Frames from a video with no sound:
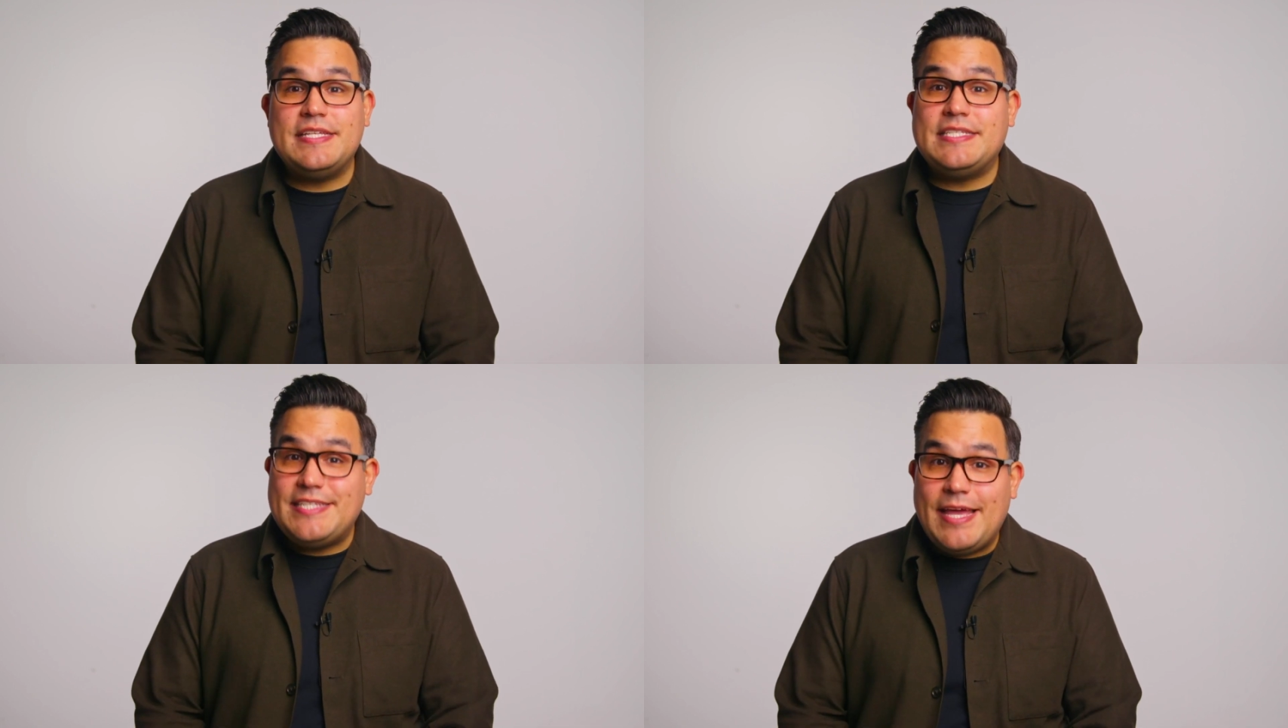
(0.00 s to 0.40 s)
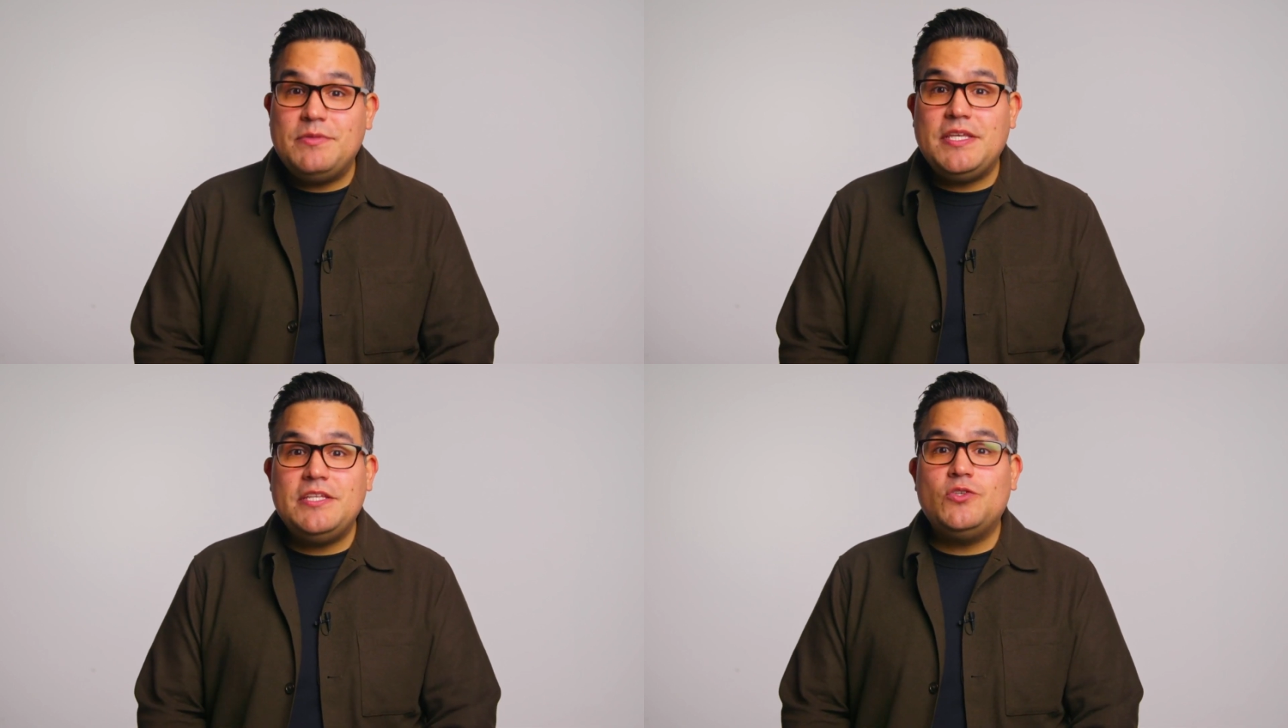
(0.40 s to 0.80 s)
it's
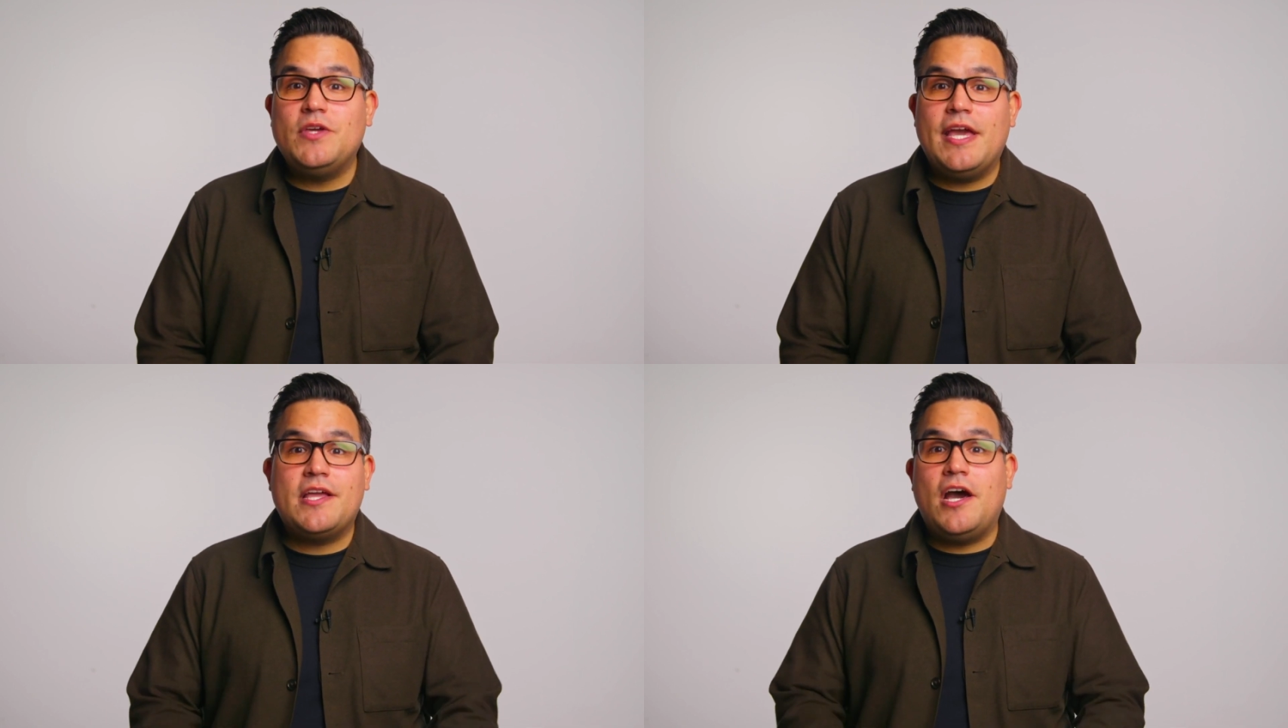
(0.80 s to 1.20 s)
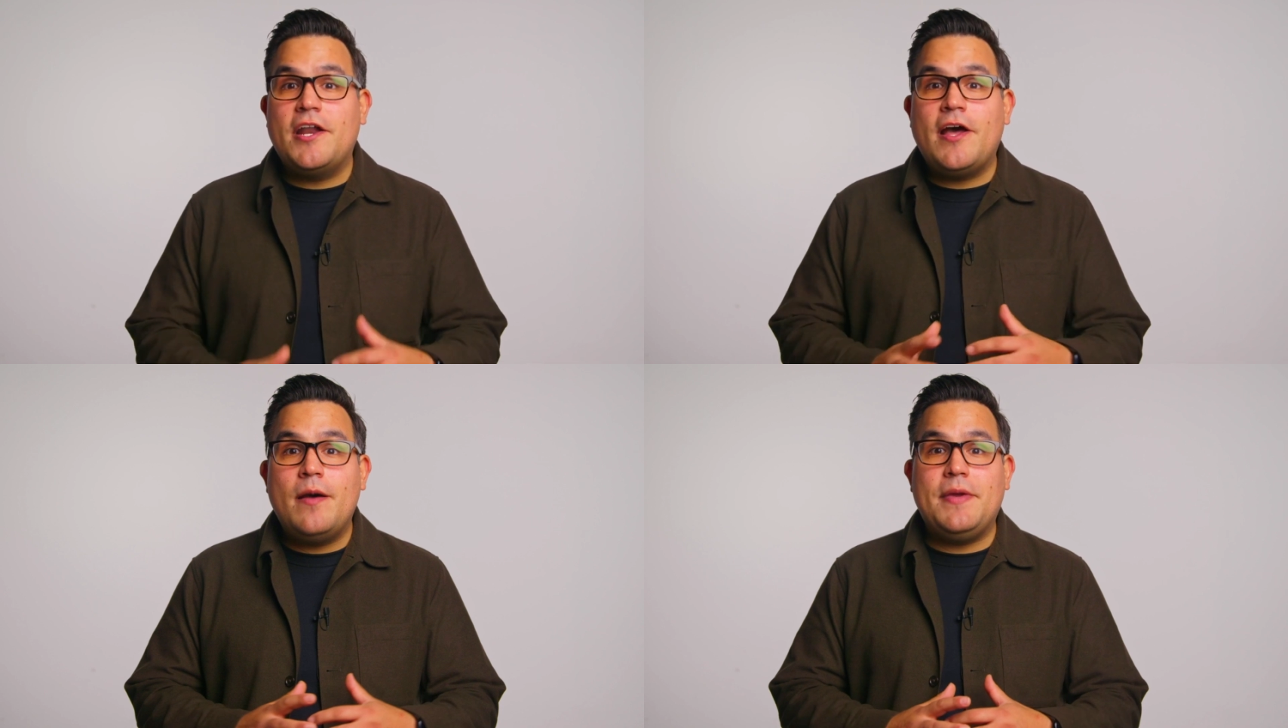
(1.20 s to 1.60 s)
tempting to get
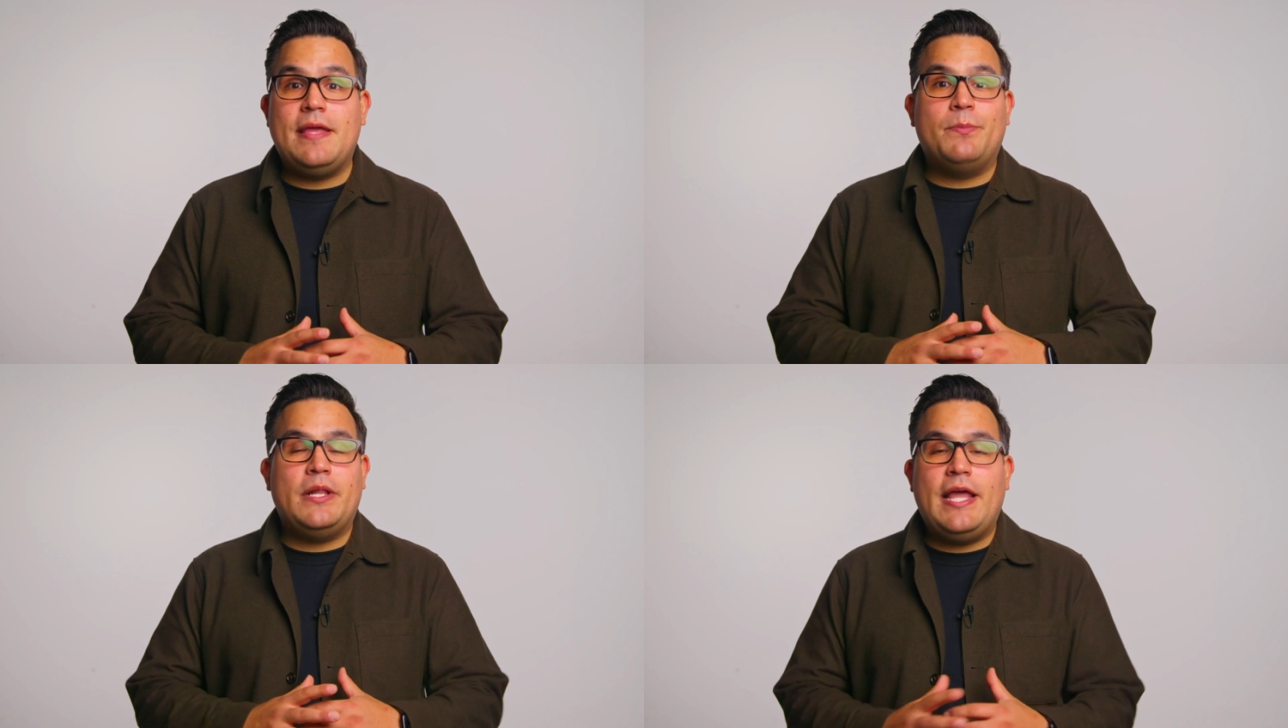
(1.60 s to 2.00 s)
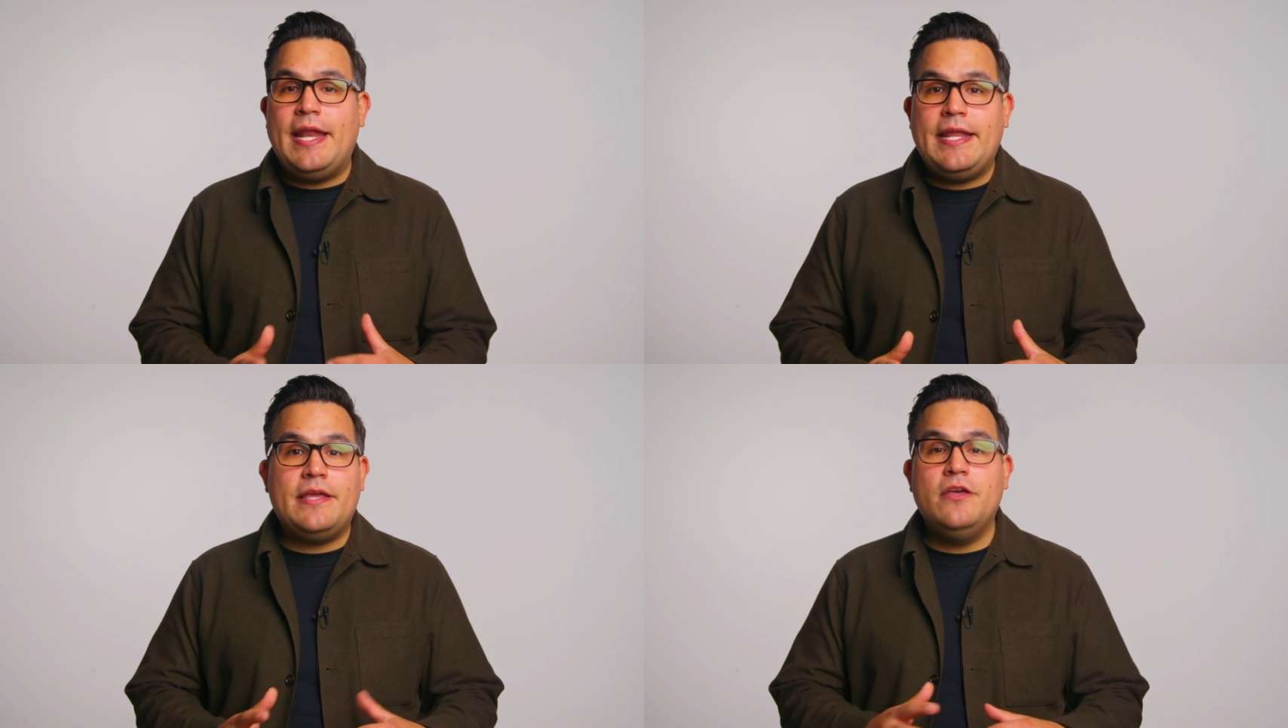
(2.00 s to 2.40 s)
caught up in
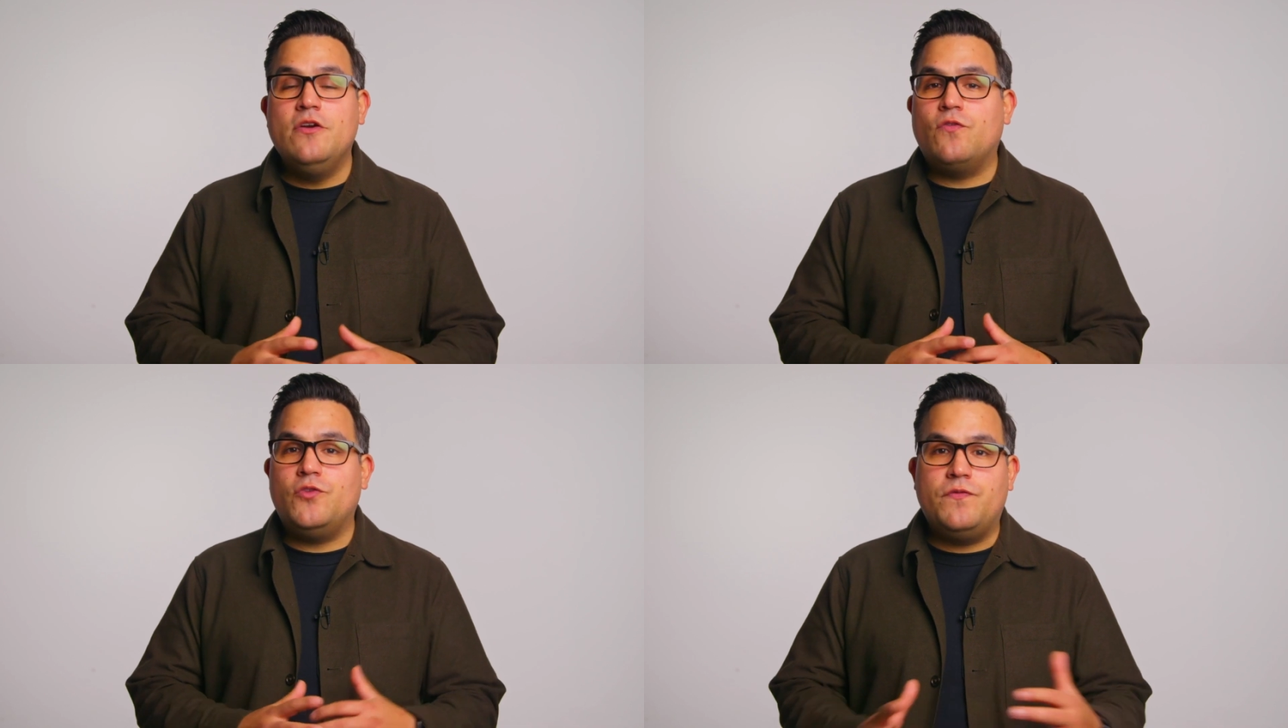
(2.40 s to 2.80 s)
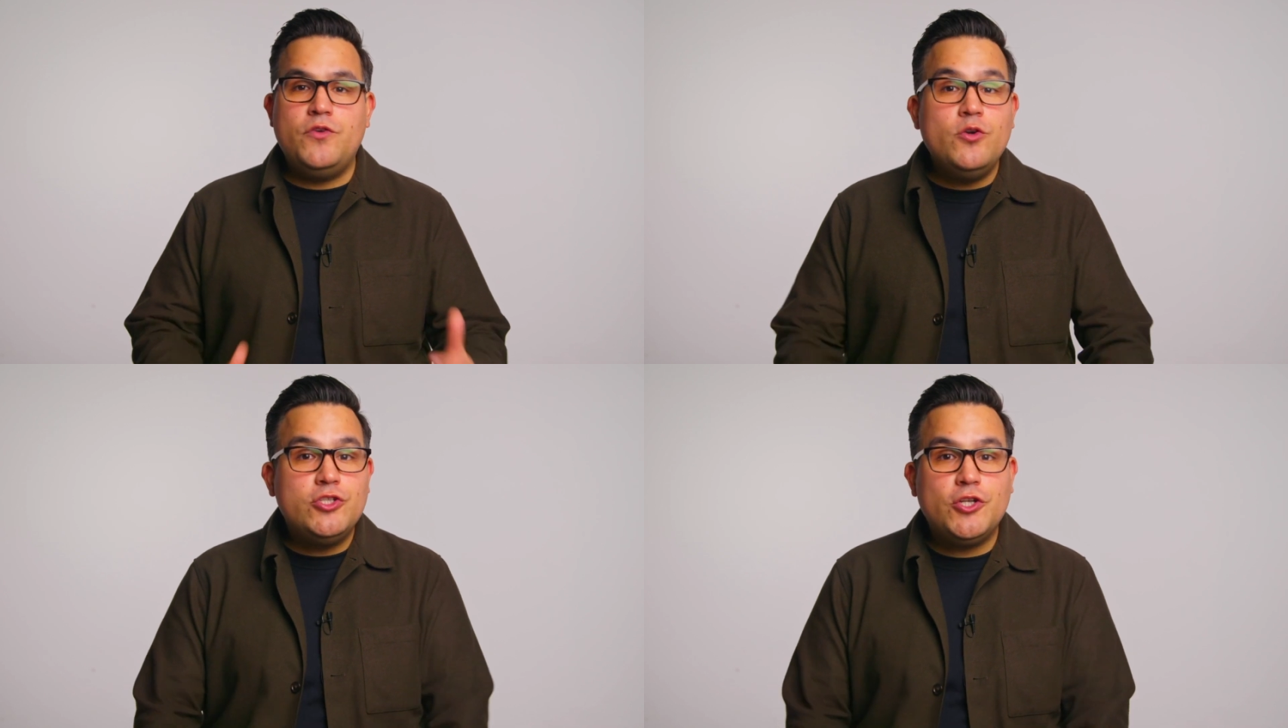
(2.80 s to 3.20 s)
planning for the
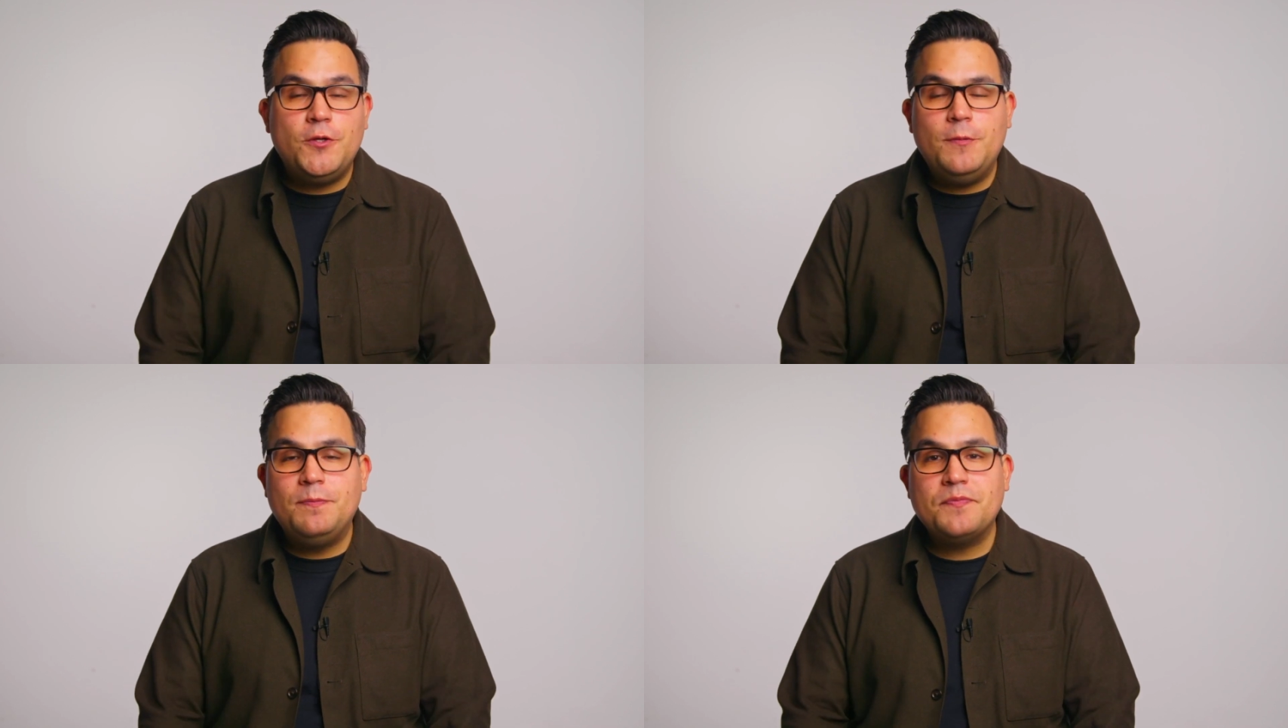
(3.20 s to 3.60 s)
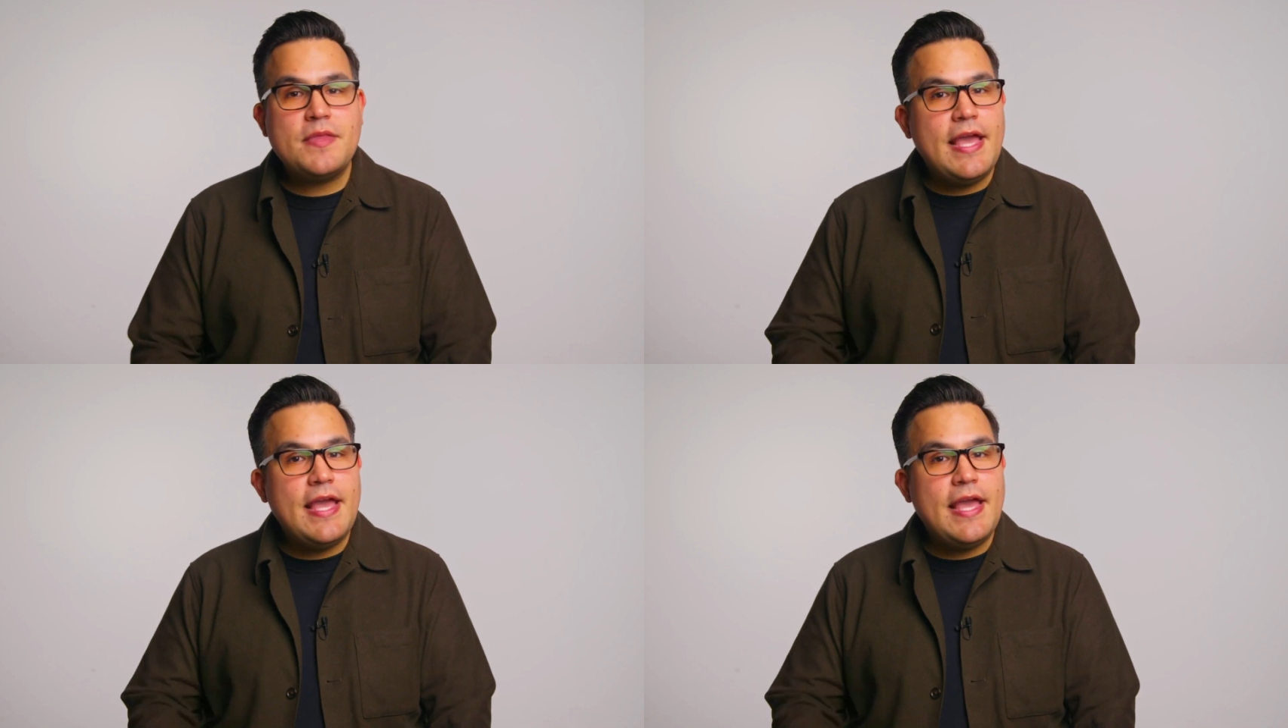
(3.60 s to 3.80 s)
future,